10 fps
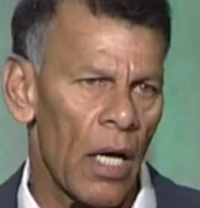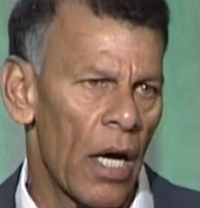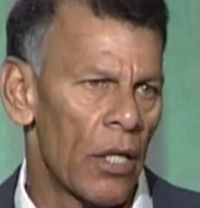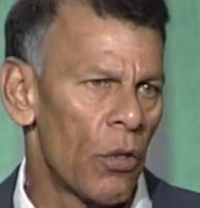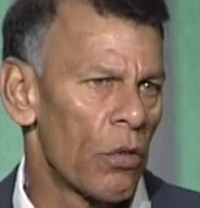
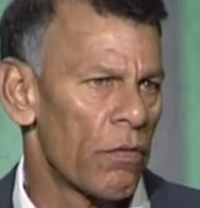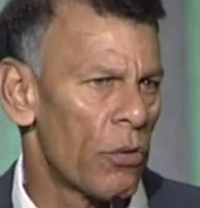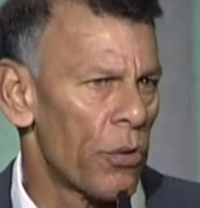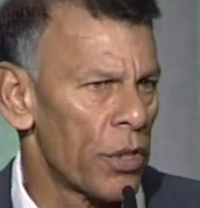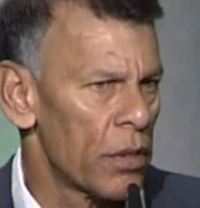and don't, of
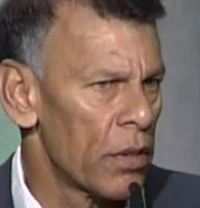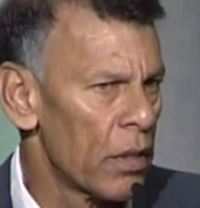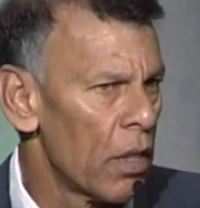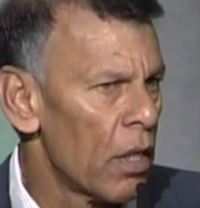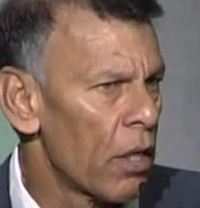course,
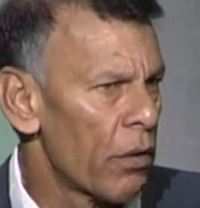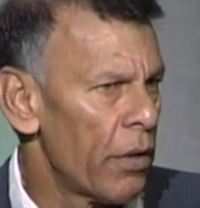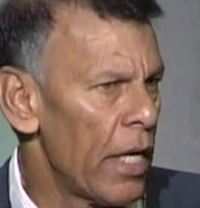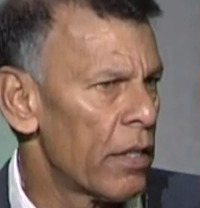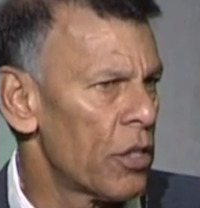
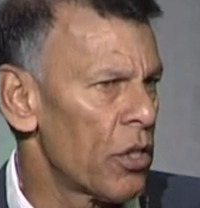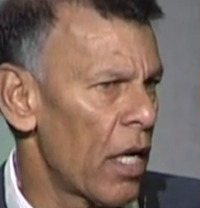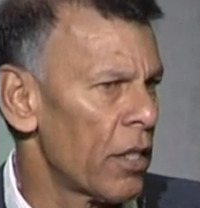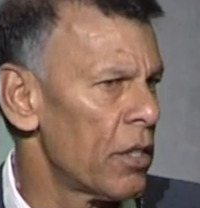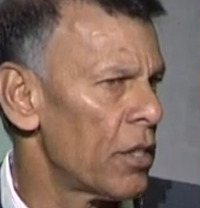create the
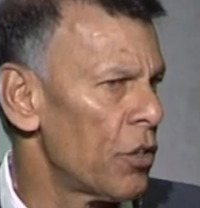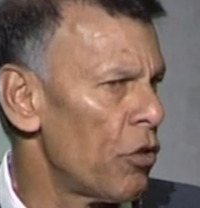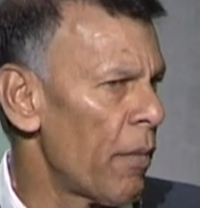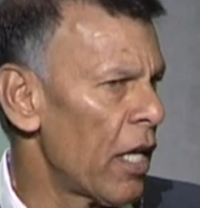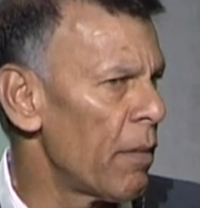challenges that
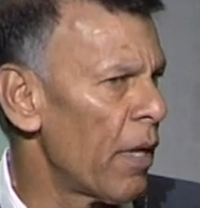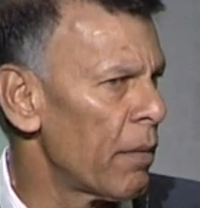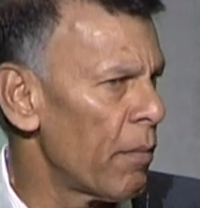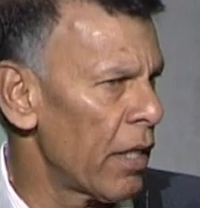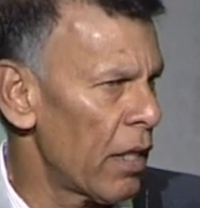humanity
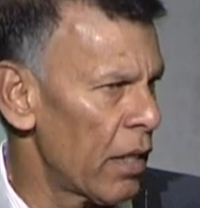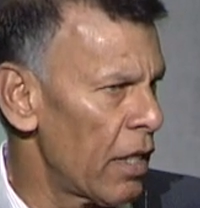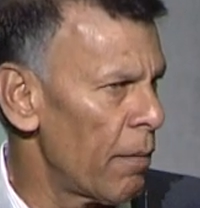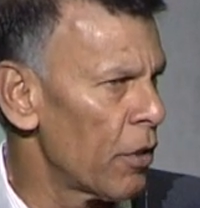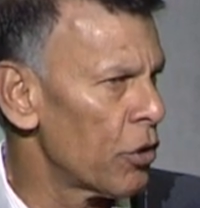might, might not be
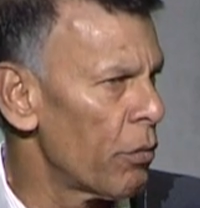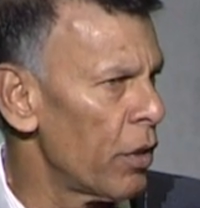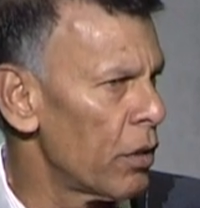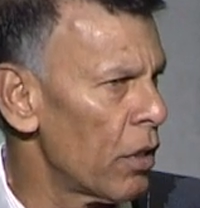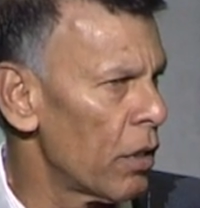able to, re,
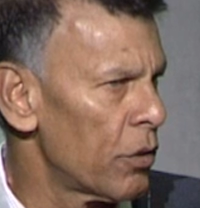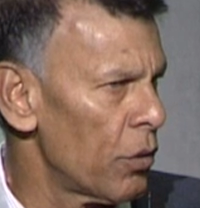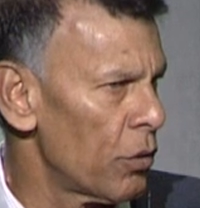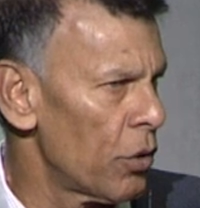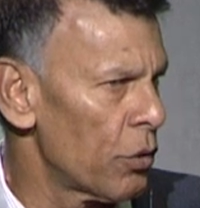to,
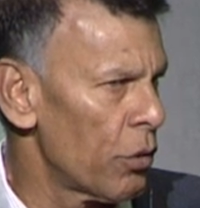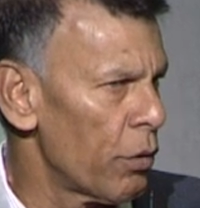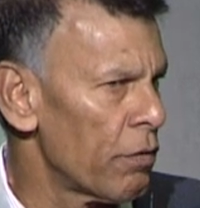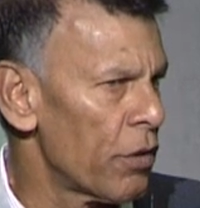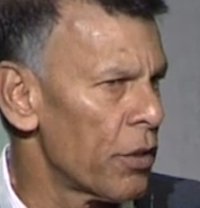to, to, to
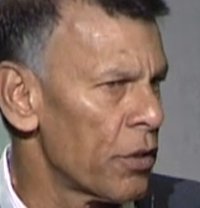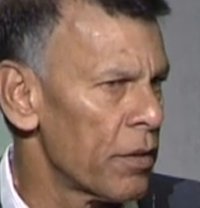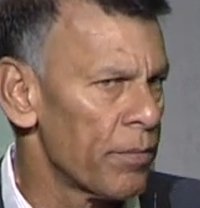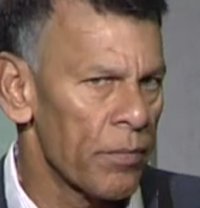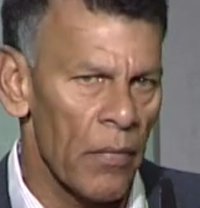reverse.
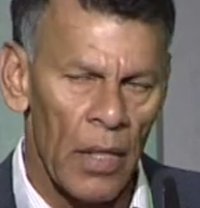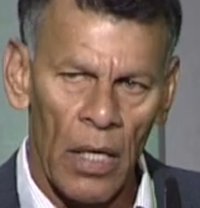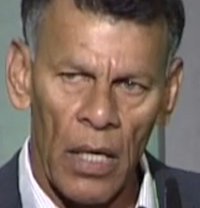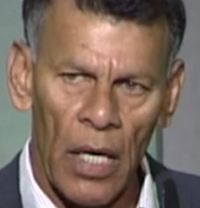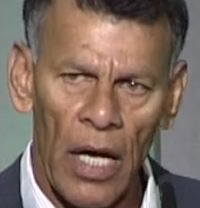
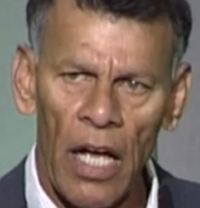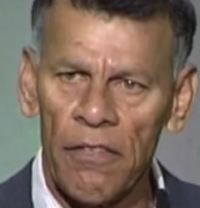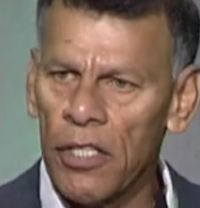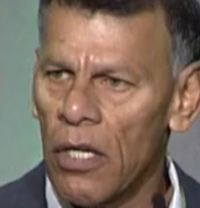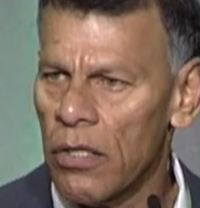I have
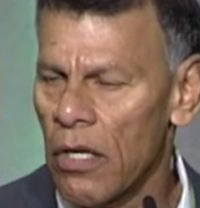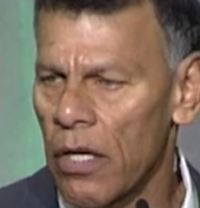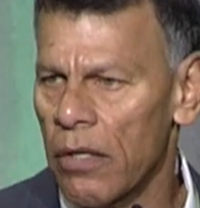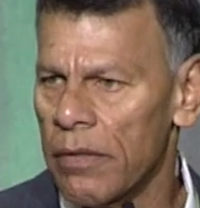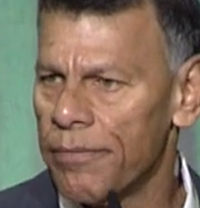a young
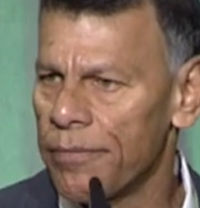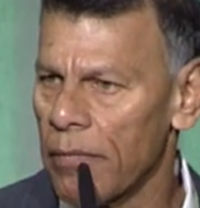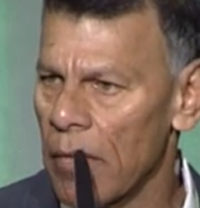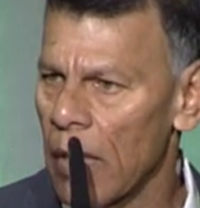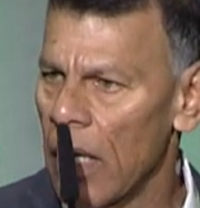daughter,
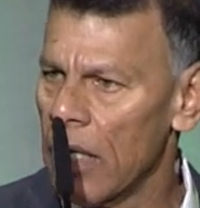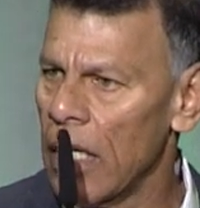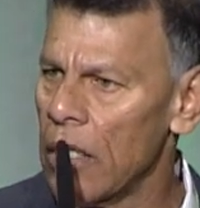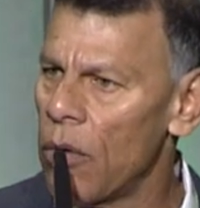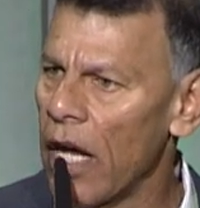and I
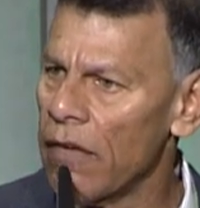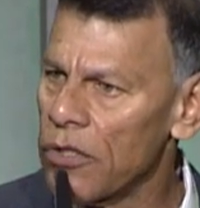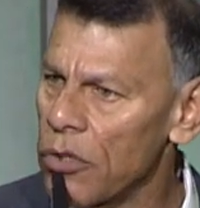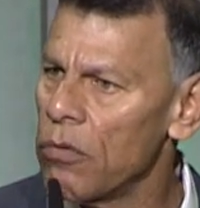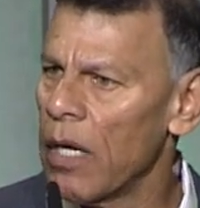know I have to
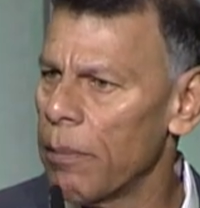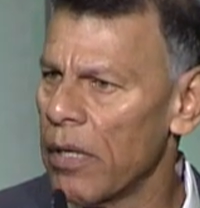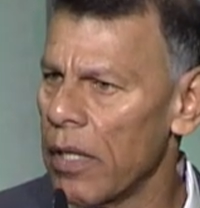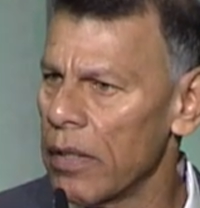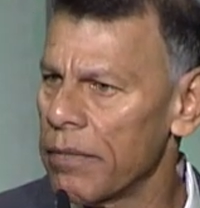do my
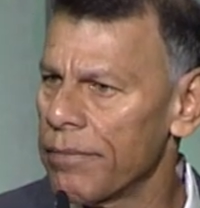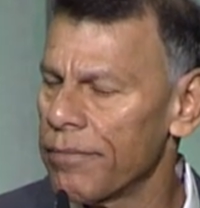part,